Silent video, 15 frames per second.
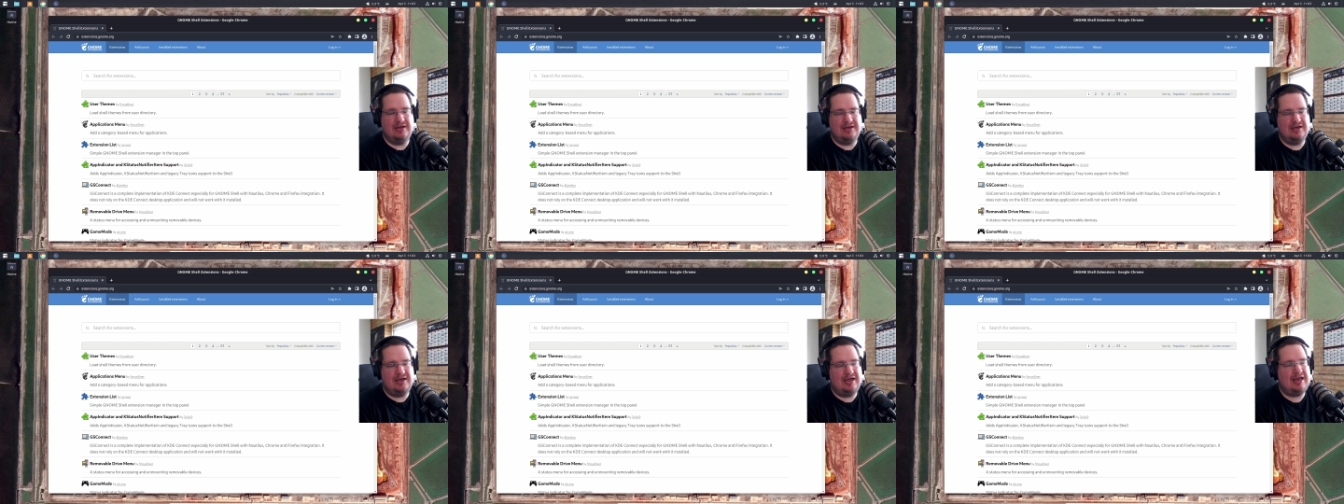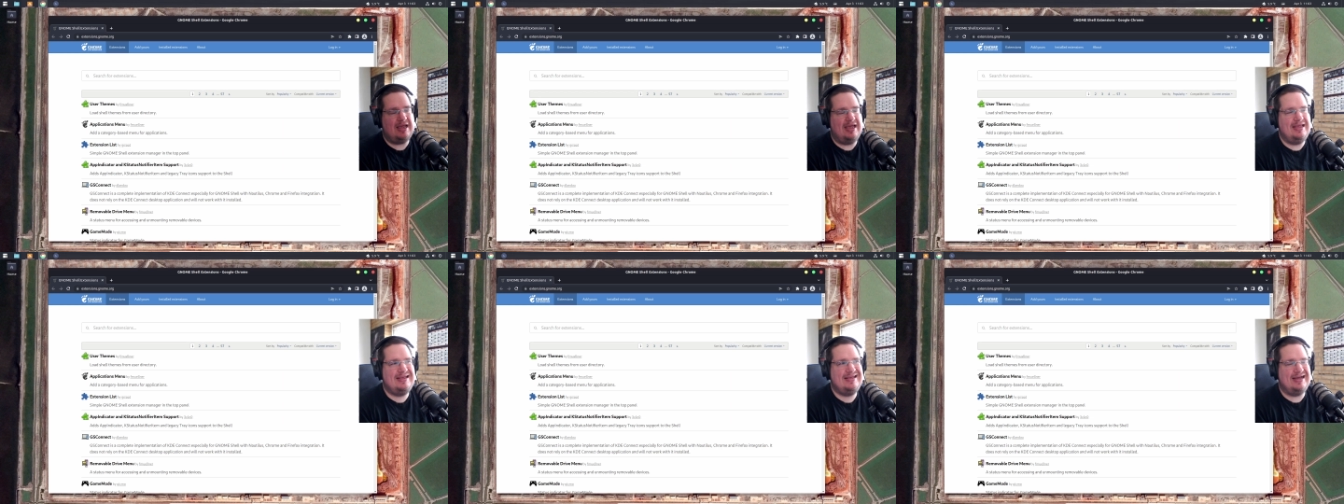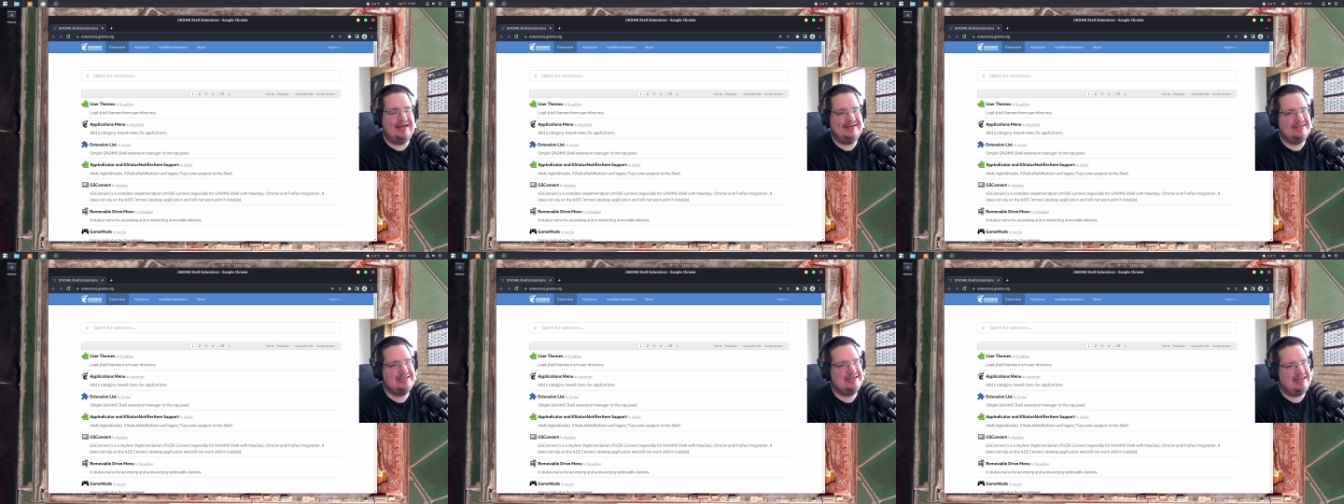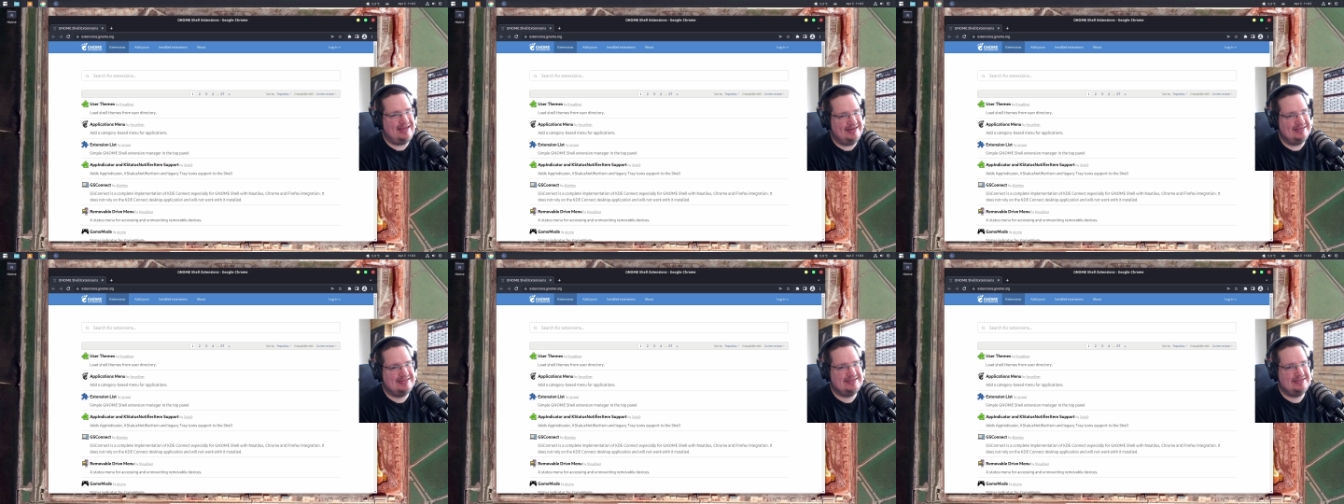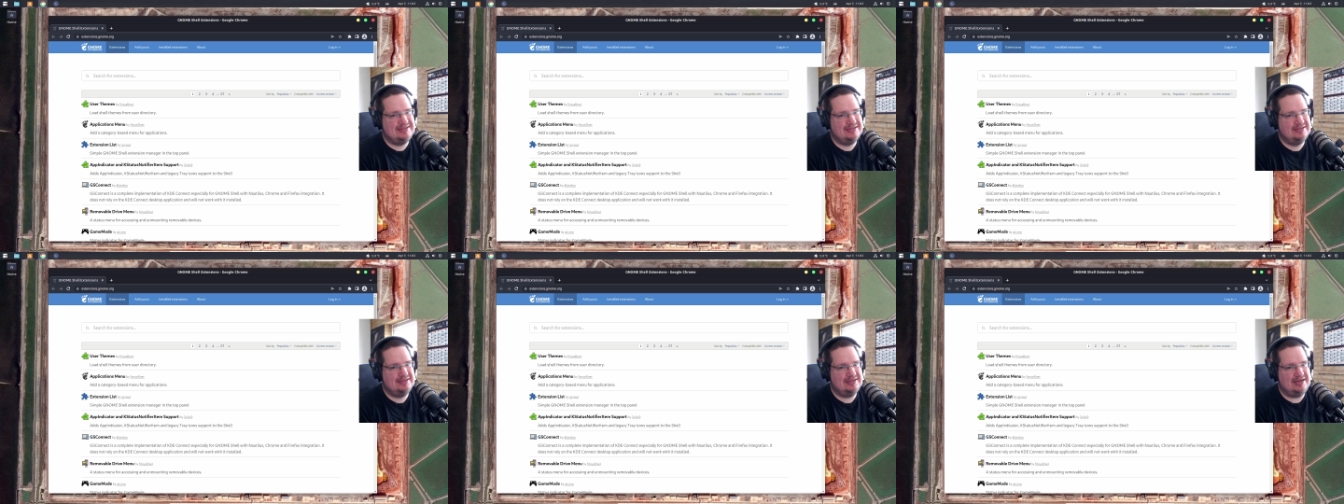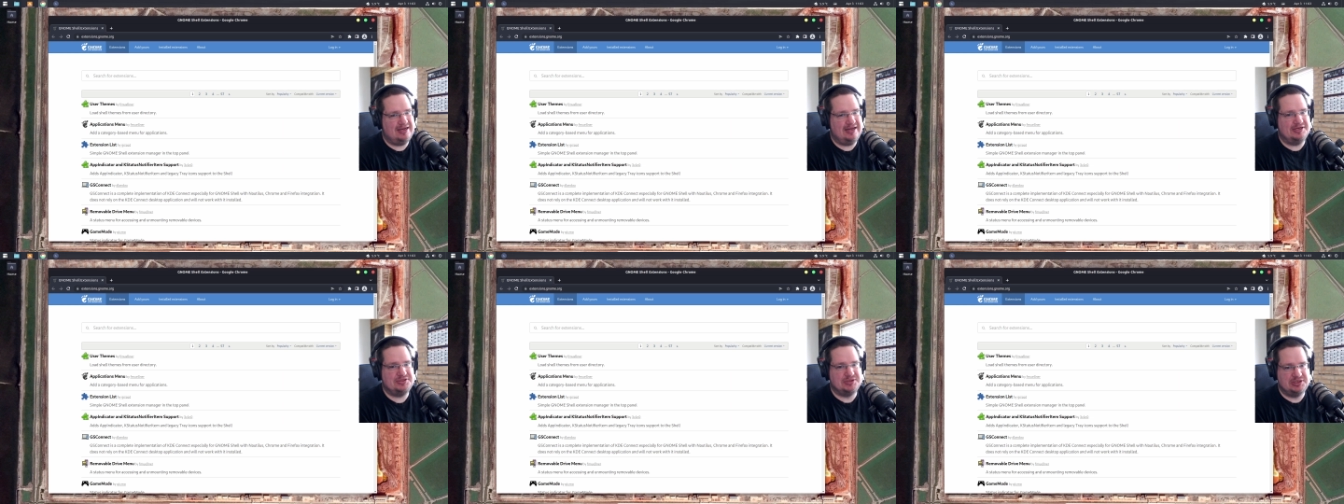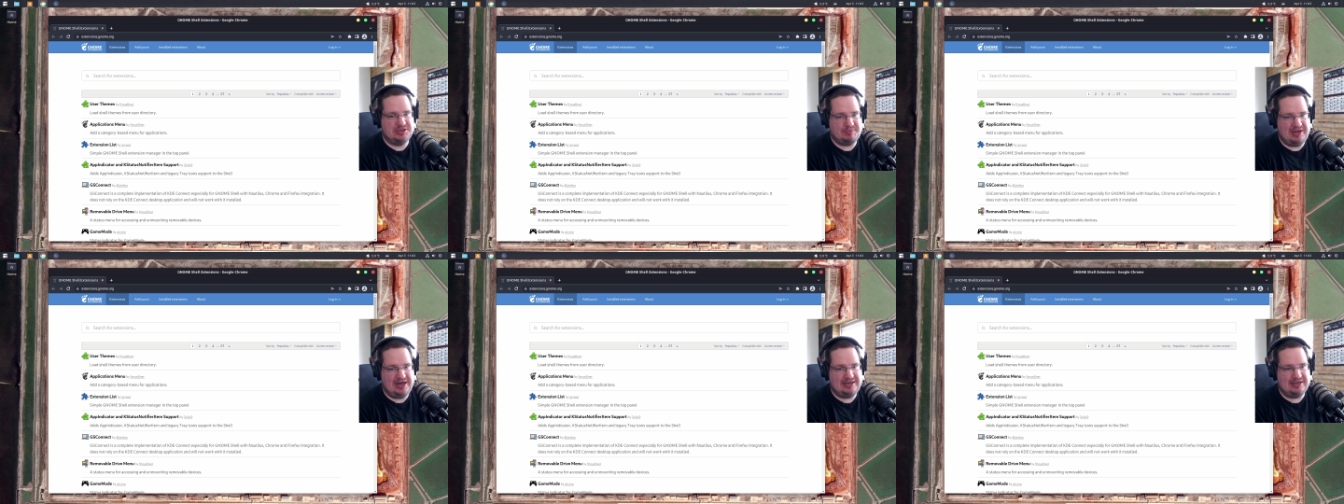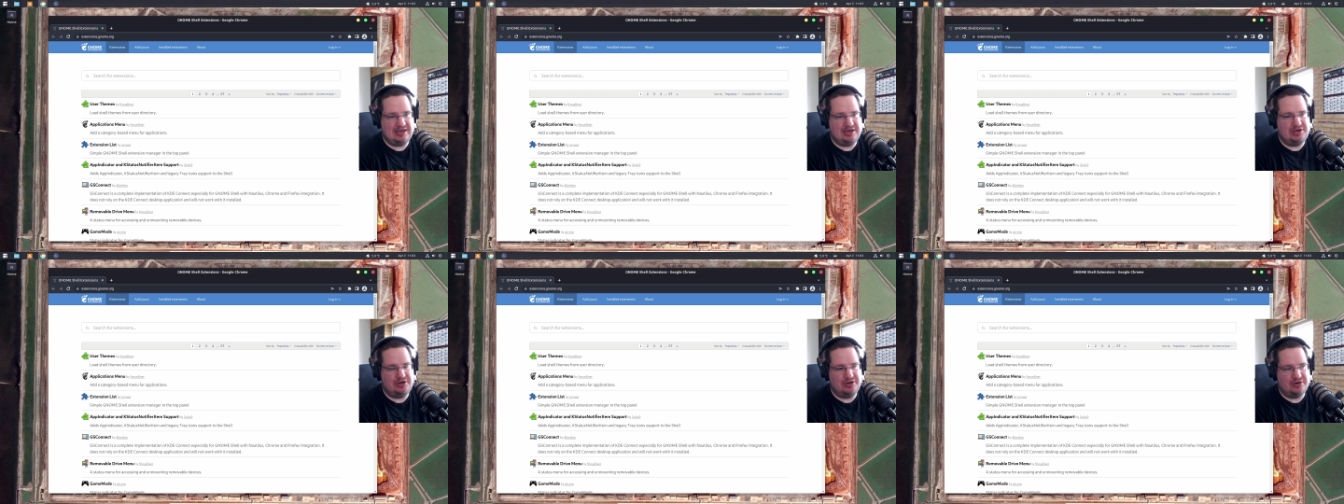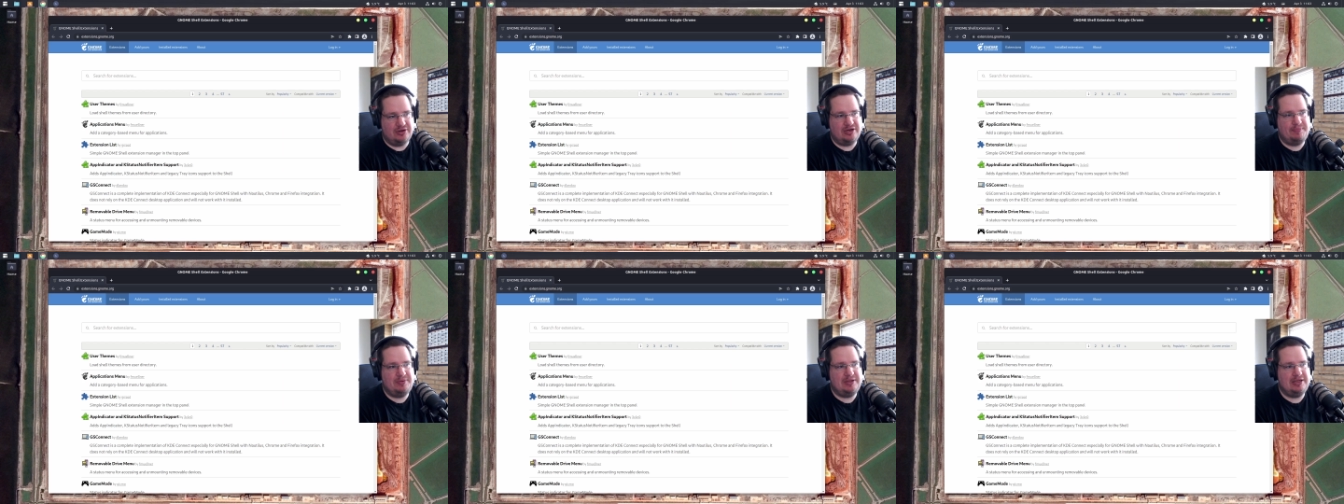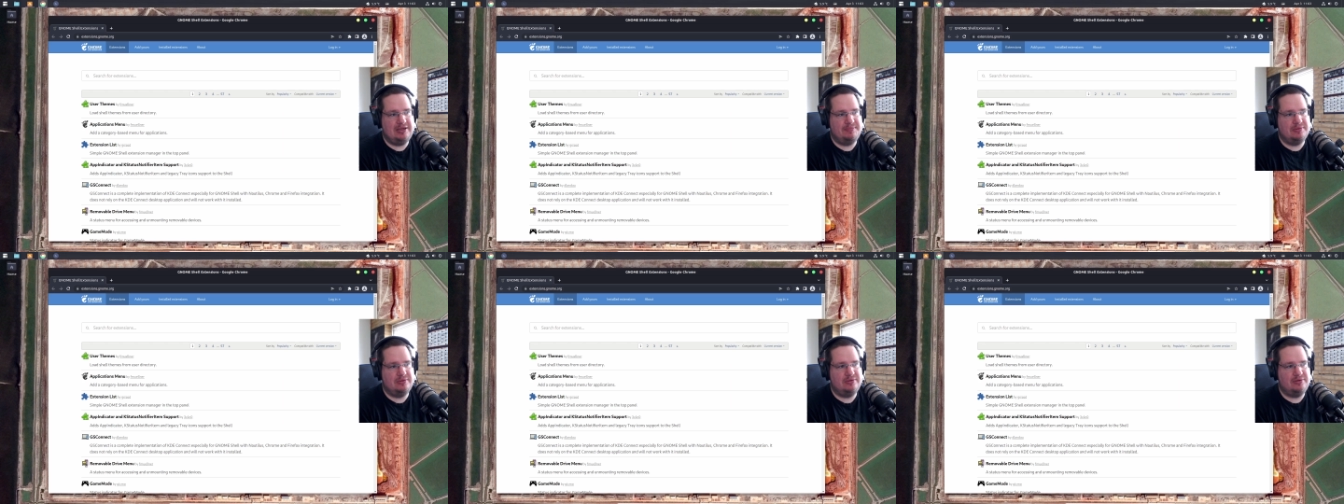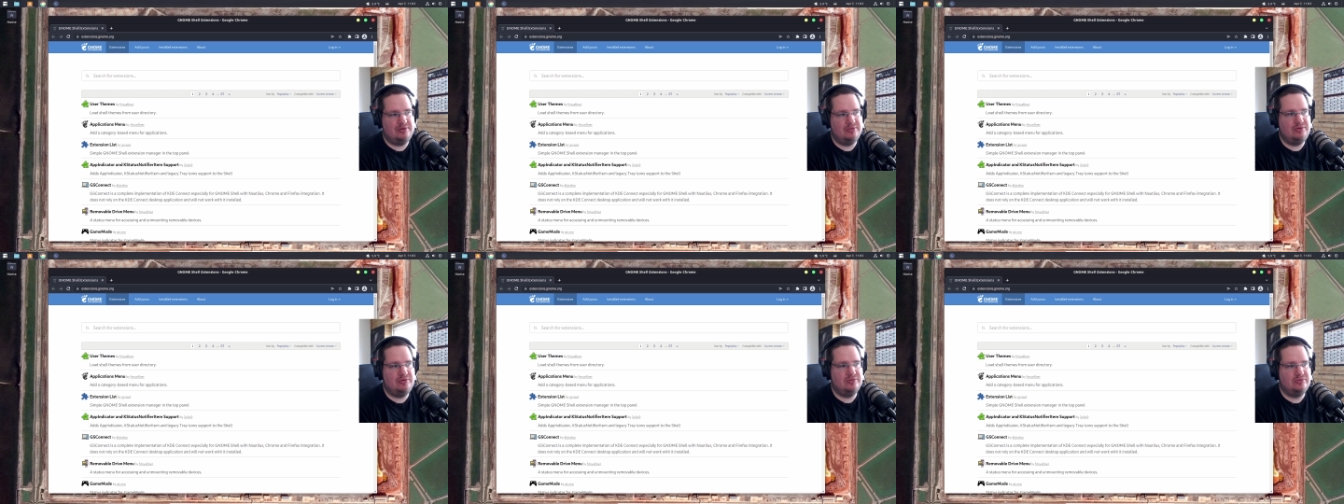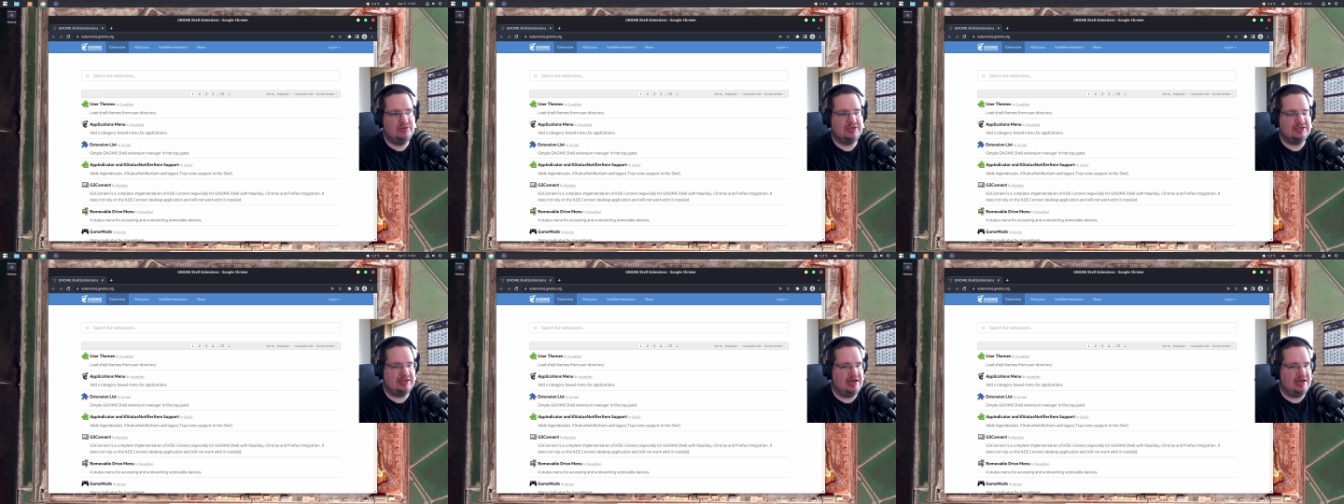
I, I, I guess and I suspect a lot of people, new users,